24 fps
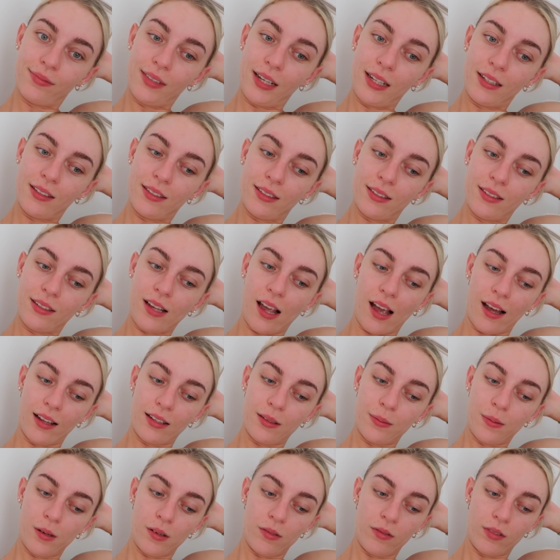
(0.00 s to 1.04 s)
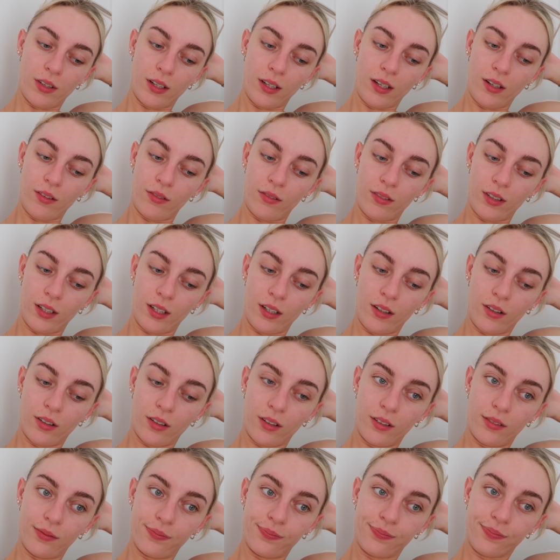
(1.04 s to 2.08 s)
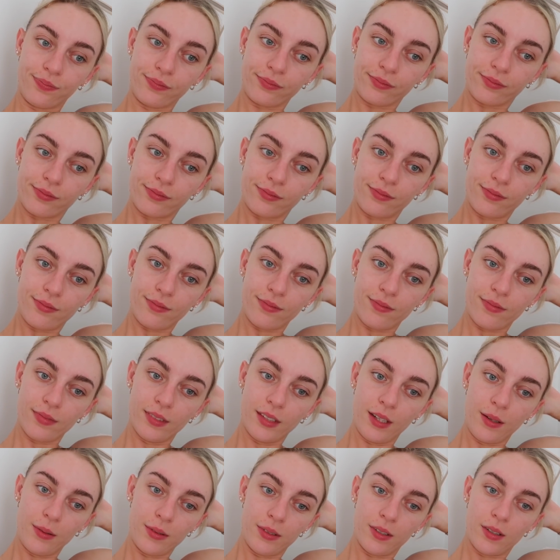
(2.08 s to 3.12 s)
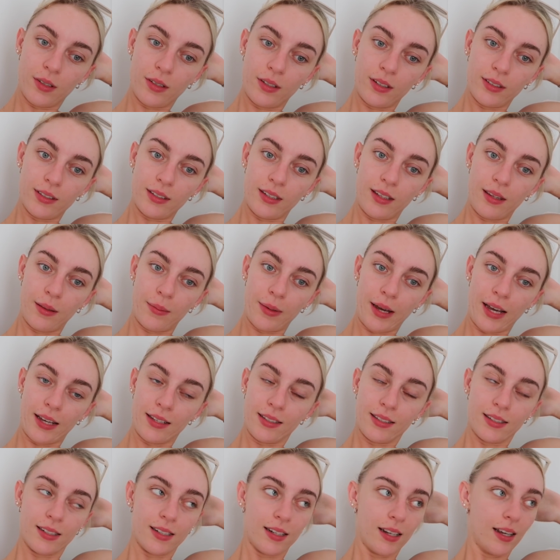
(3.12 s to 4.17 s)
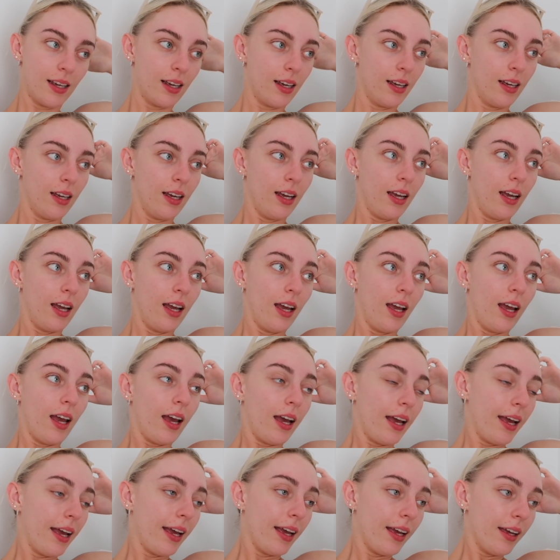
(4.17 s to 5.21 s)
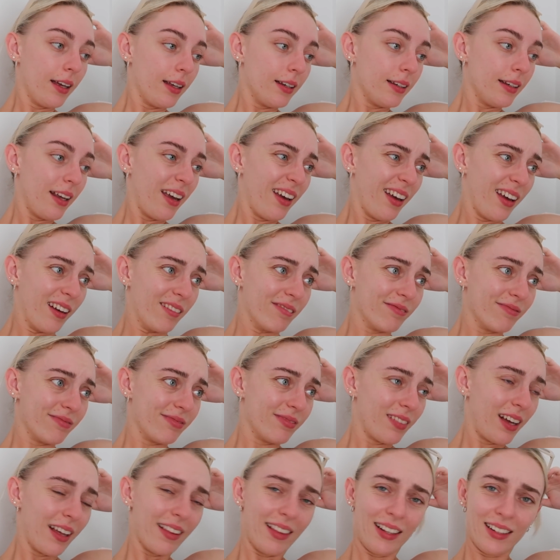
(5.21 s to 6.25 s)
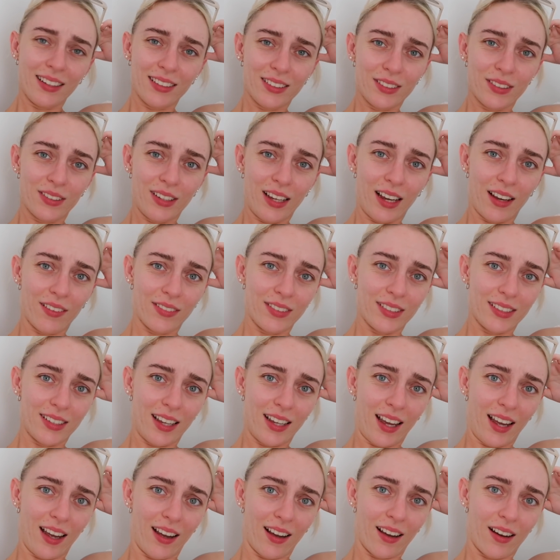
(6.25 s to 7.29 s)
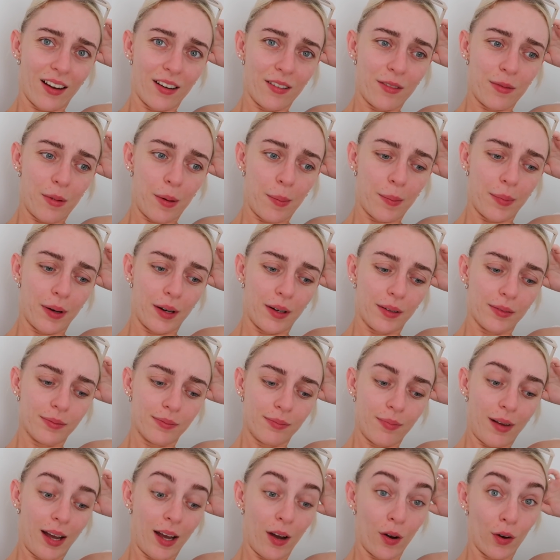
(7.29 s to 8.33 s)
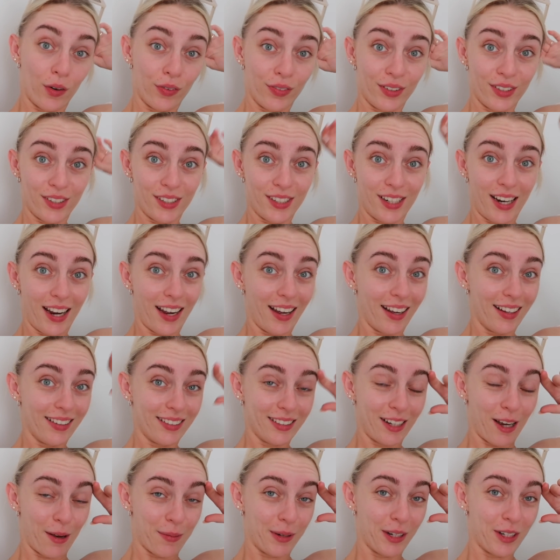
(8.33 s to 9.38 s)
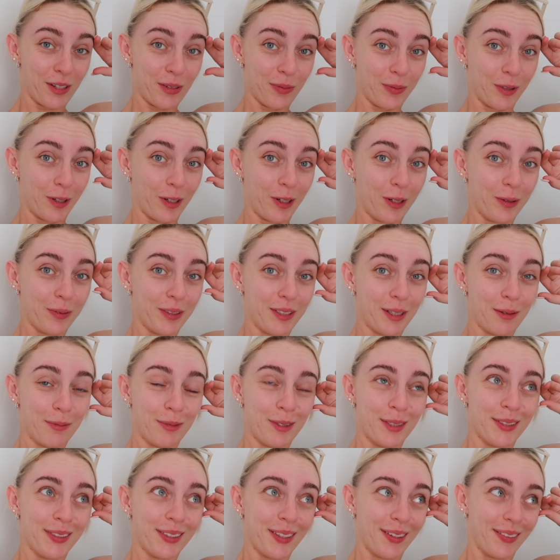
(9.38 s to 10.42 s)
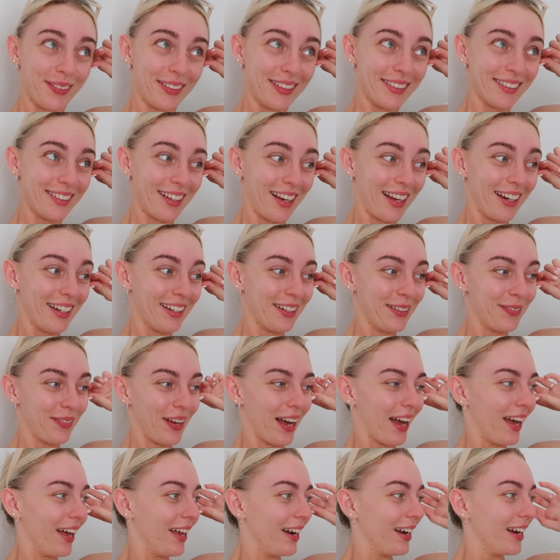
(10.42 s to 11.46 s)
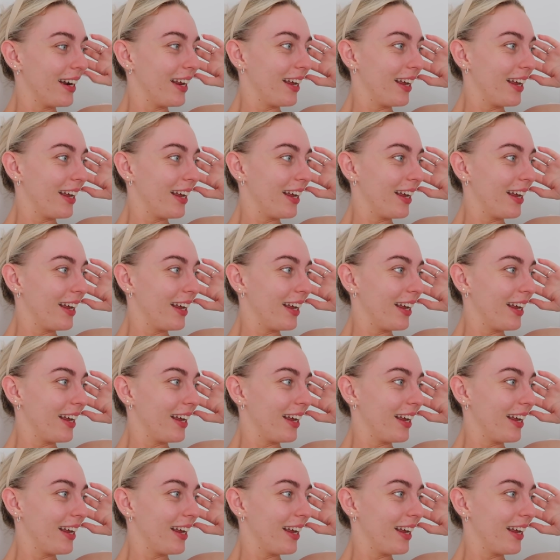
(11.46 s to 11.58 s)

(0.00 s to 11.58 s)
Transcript: It's been really, really good. It was honestly the best. And yeah, I think that's all I have to say. I can't remember. My office chair is coming tomorrow, which I'm so excited about.